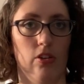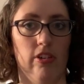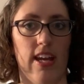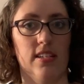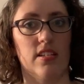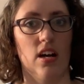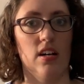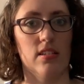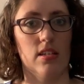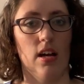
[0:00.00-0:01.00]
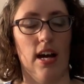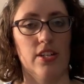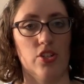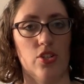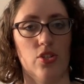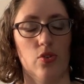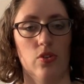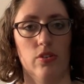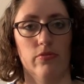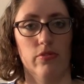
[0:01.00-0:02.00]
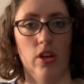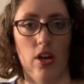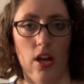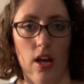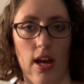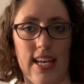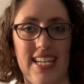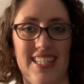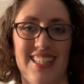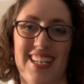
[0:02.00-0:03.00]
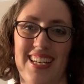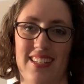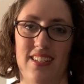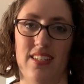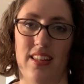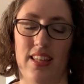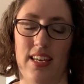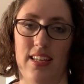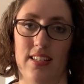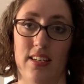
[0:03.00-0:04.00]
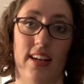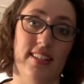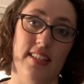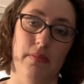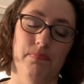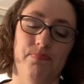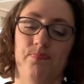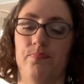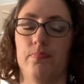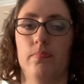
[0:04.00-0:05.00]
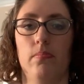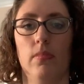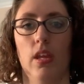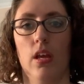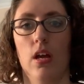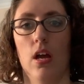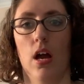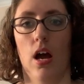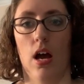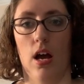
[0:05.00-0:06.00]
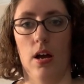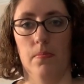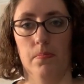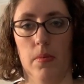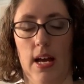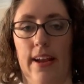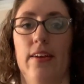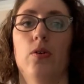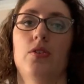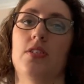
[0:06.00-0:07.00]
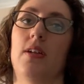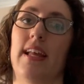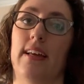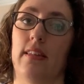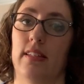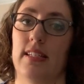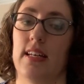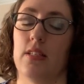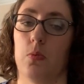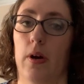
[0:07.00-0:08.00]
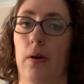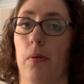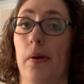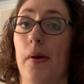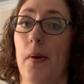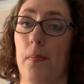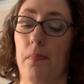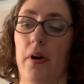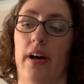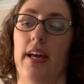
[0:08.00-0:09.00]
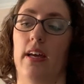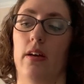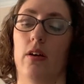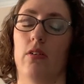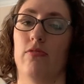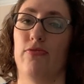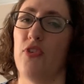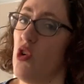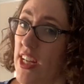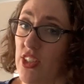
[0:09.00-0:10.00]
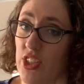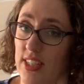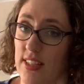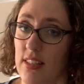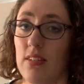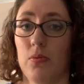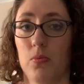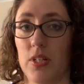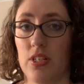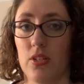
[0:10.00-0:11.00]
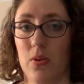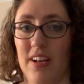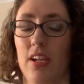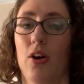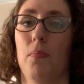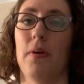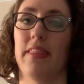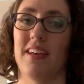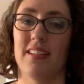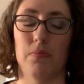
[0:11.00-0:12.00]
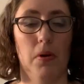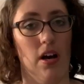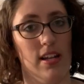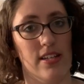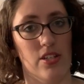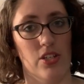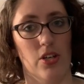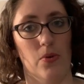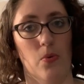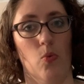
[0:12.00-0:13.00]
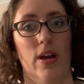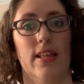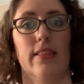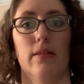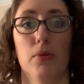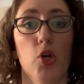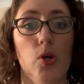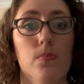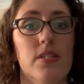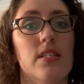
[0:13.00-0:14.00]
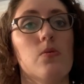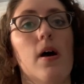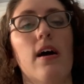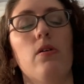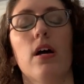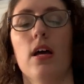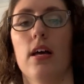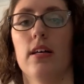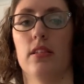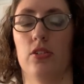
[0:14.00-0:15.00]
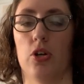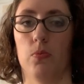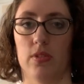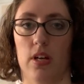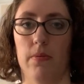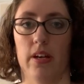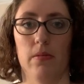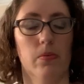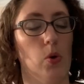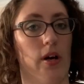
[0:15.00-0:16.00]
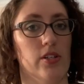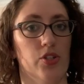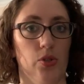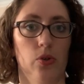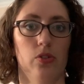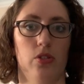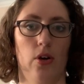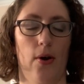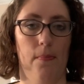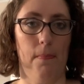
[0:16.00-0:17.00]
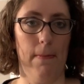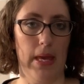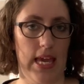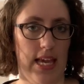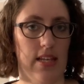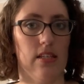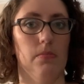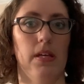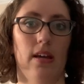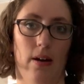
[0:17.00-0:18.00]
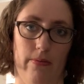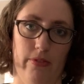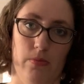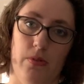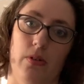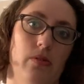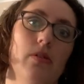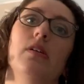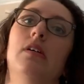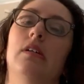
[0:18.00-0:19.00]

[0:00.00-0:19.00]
create a dart, I just sort of eased it into the side seam. And I also lengthened it as well by 4 inches, which is quite a lot, but that's partly to do with the boobs as well. The top was coming up quite short on me to be comfortable,